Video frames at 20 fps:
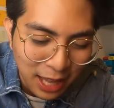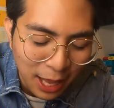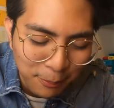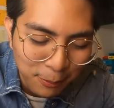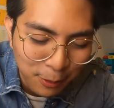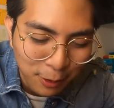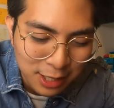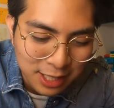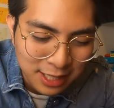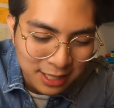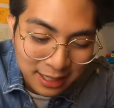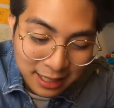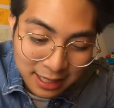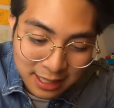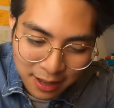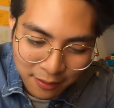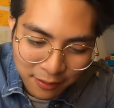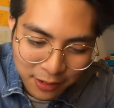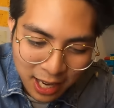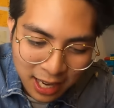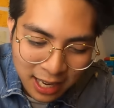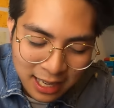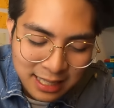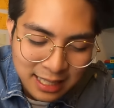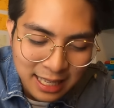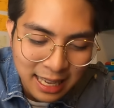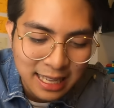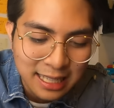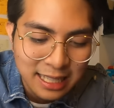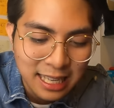Tapos si Nick Xavier
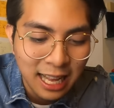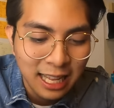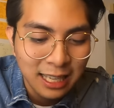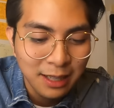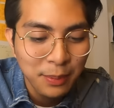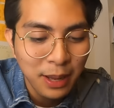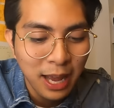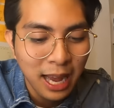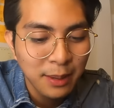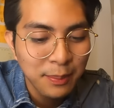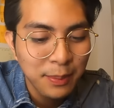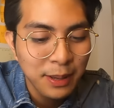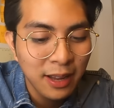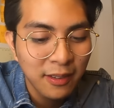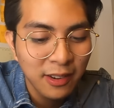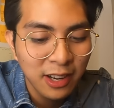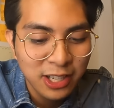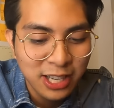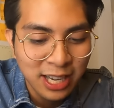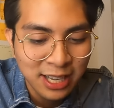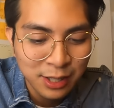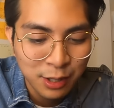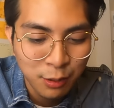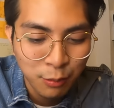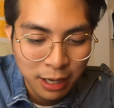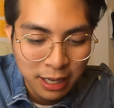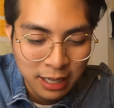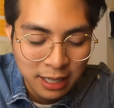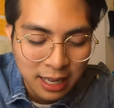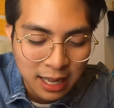says, I'd, I'd be given a chance
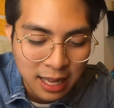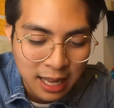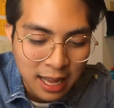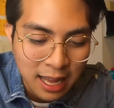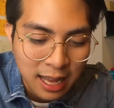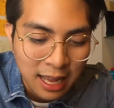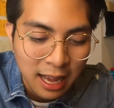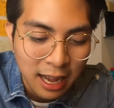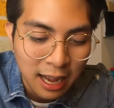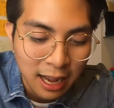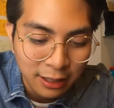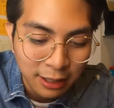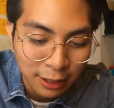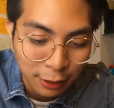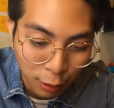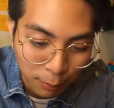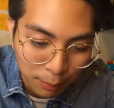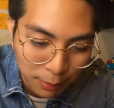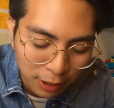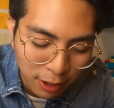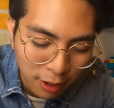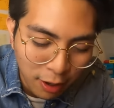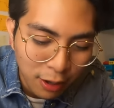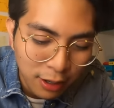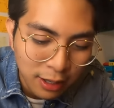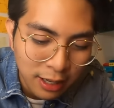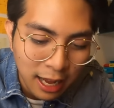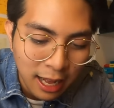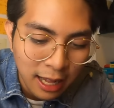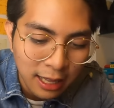to win uh, the
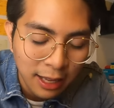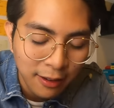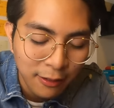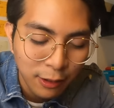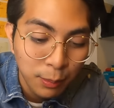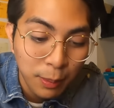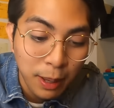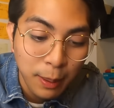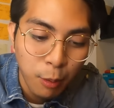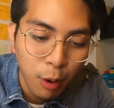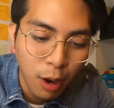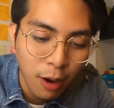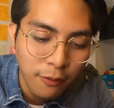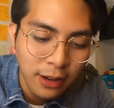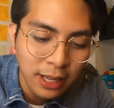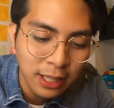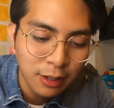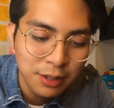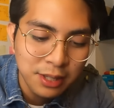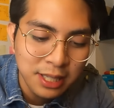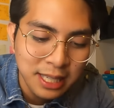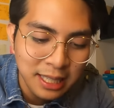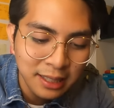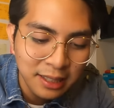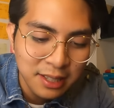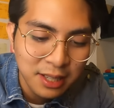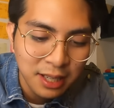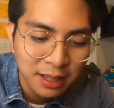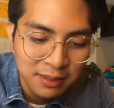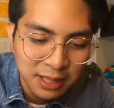Toblerone. I'll give it to my boyfriend because he
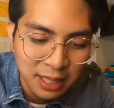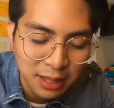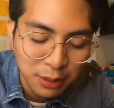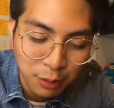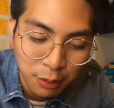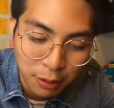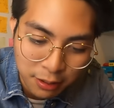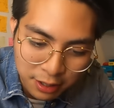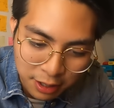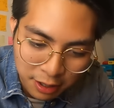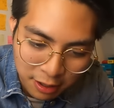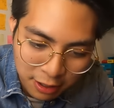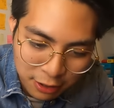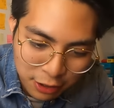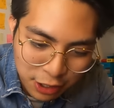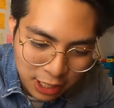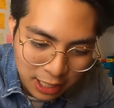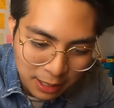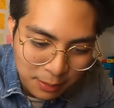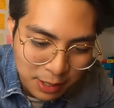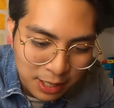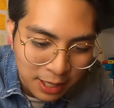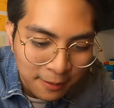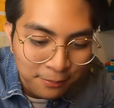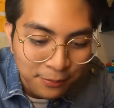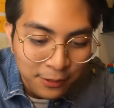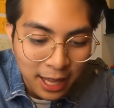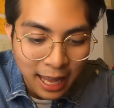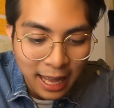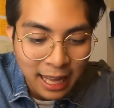deserves it through all the hardships.
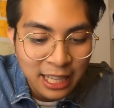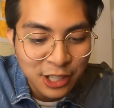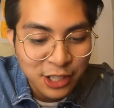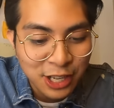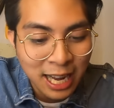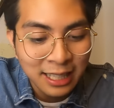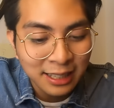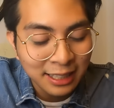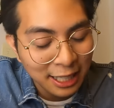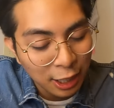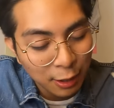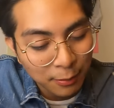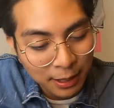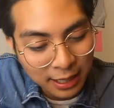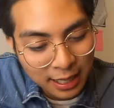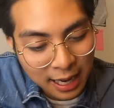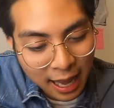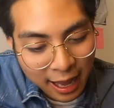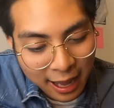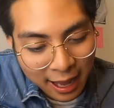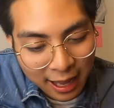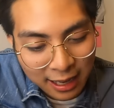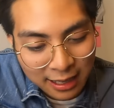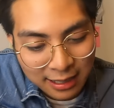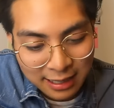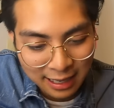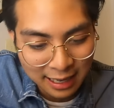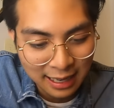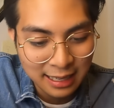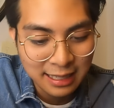And Jan Dino
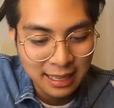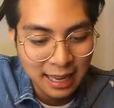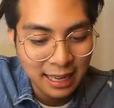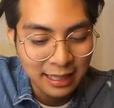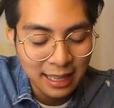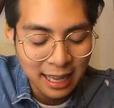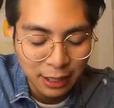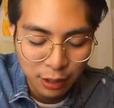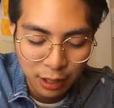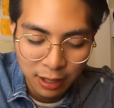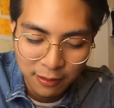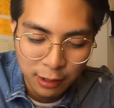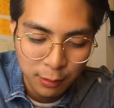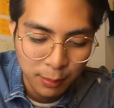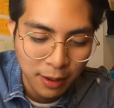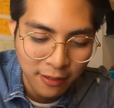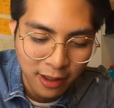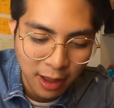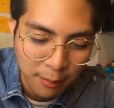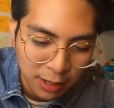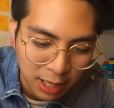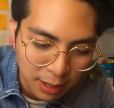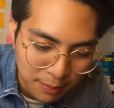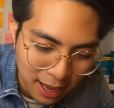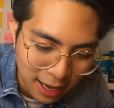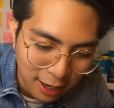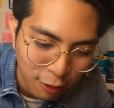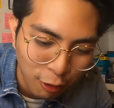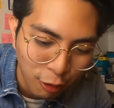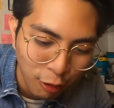Magnaye says, I'd like to give it to my family
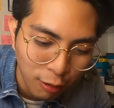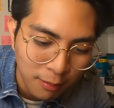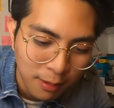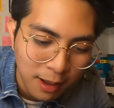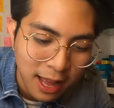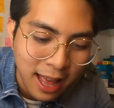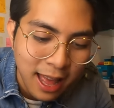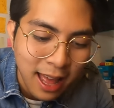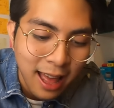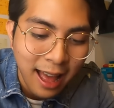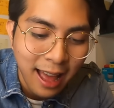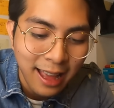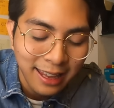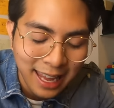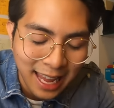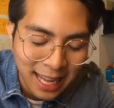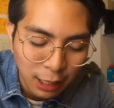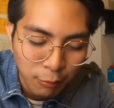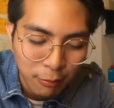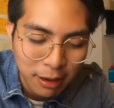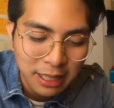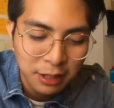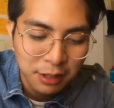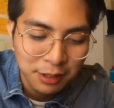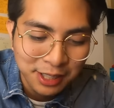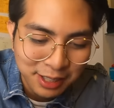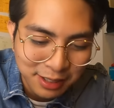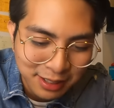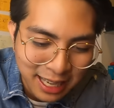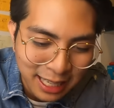back home. I can't wait
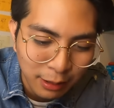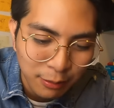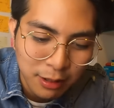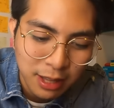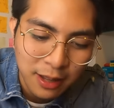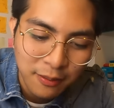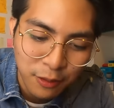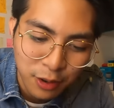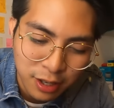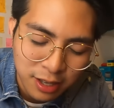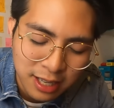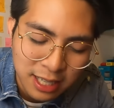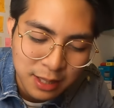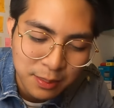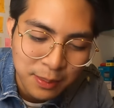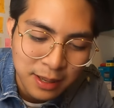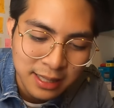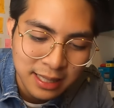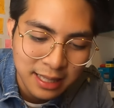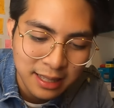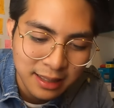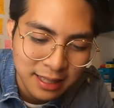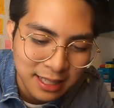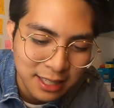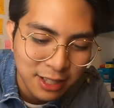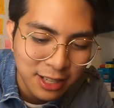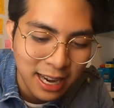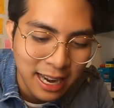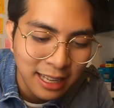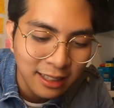to reunite with them for Christmas in
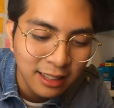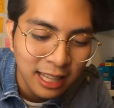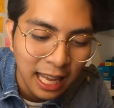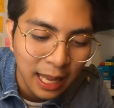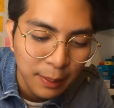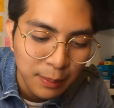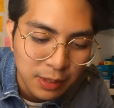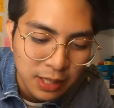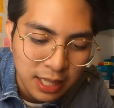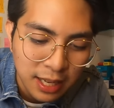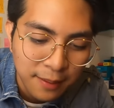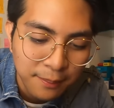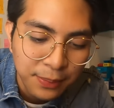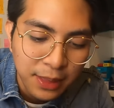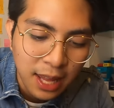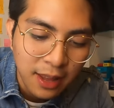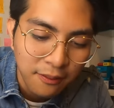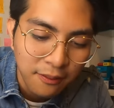these trying times.